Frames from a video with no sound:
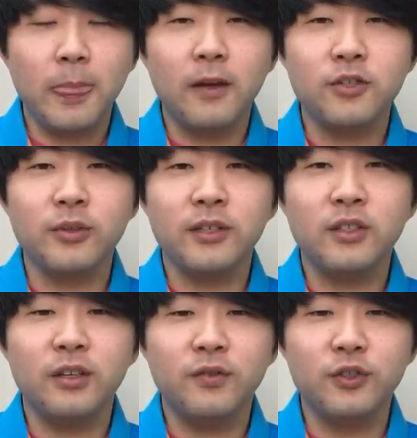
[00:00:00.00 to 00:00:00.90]
So thanks
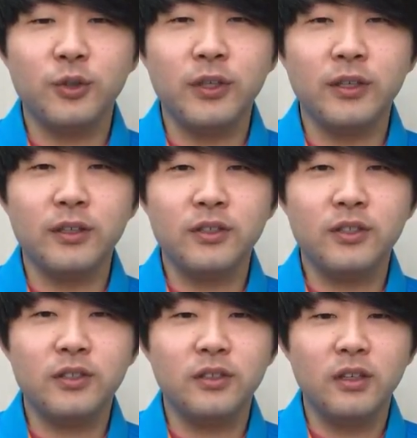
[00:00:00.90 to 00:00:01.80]
again for joining
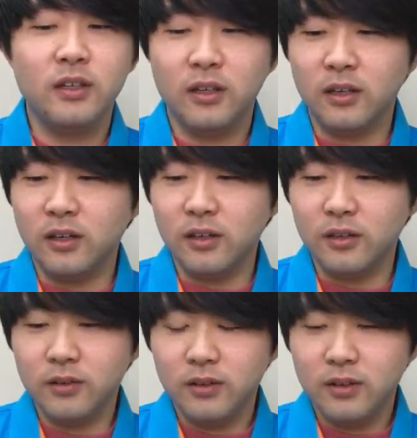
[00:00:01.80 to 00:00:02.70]
us.
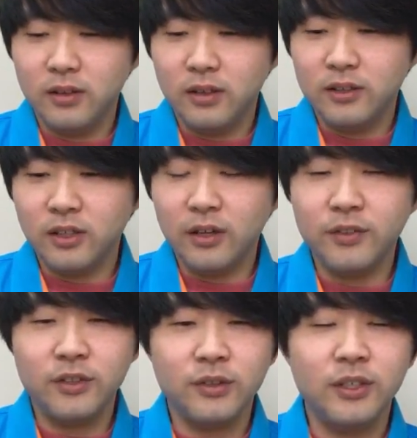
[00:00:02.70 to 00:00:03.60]
It's
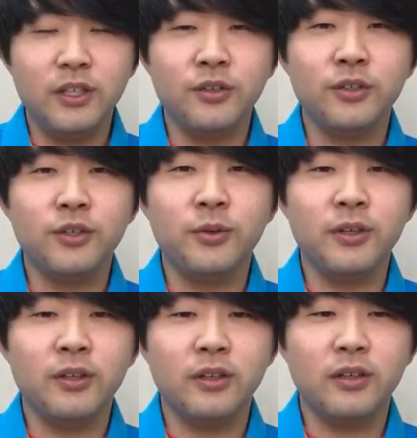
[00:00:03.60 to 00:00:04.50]
11:30 here in
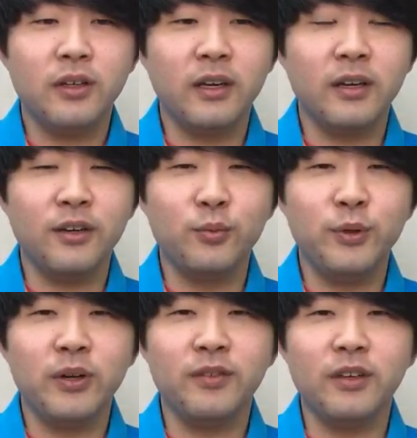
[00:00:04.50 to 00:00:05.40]
Korea, and I hope you
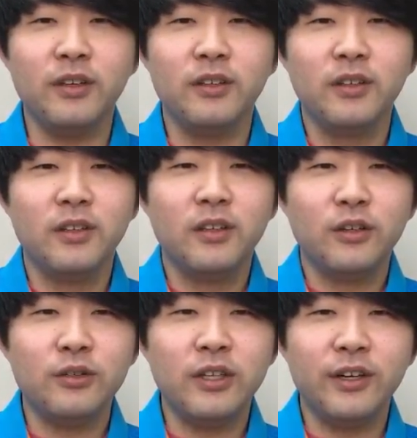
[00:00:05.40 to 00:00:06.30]
have a good
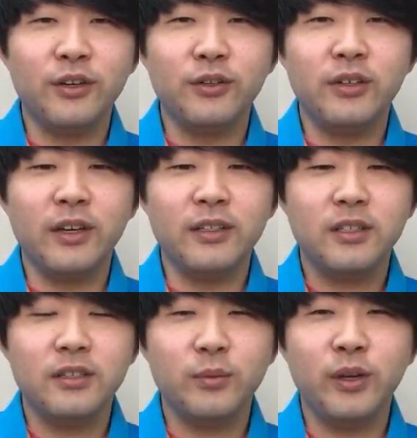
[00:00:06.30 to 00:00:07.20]
day or good night,
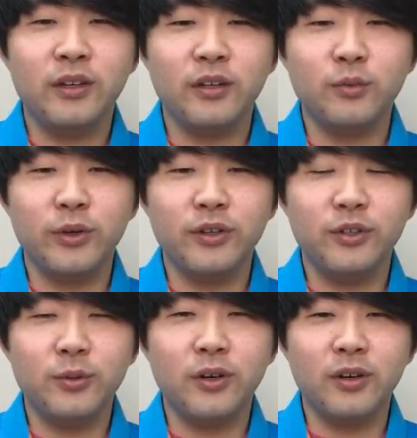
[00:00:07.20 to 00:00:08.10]
depending on where
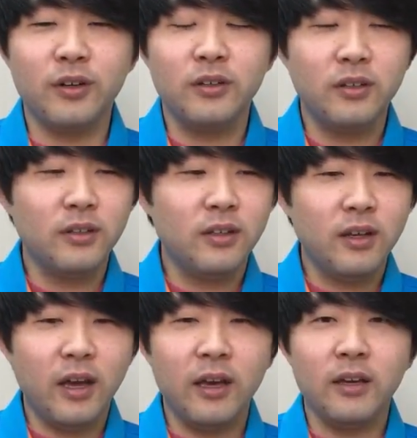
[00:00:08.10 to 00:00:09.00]
you are.
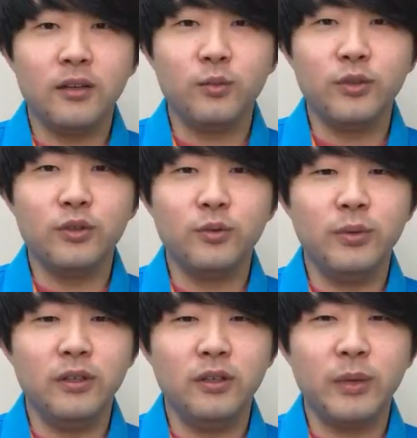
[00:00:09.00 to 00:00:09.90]
And we'll
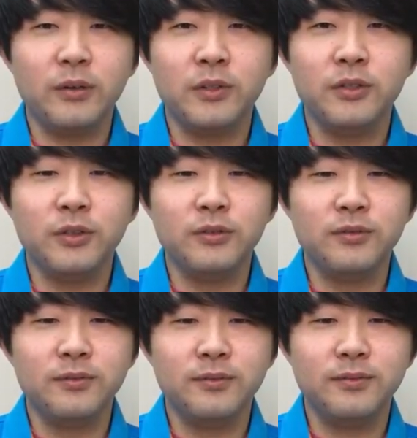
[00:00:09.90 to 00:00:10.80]
be back with you
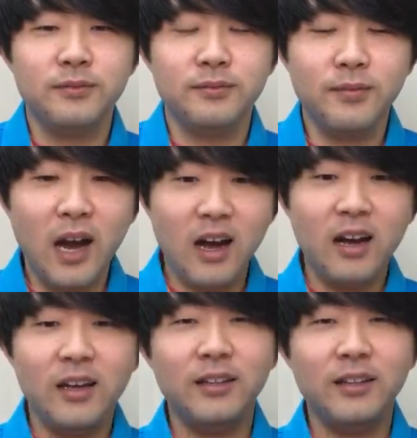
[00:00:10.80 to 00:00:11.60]
soon. Bye.